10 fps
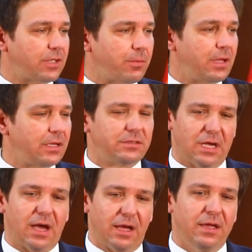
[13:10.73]
I mean, it's,
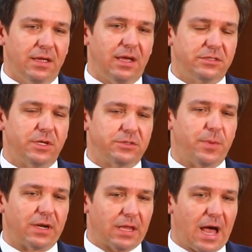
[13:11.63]
uh, it's, it's
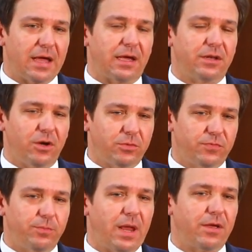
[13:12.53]
been a lot. I know
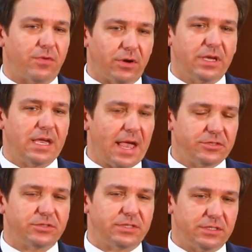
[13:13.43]
many of our key
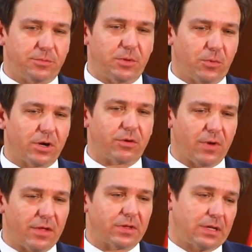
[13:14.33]
agencies have been working
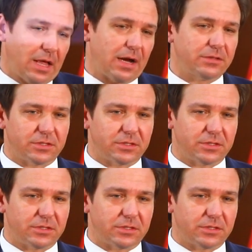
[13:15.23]
around the clock.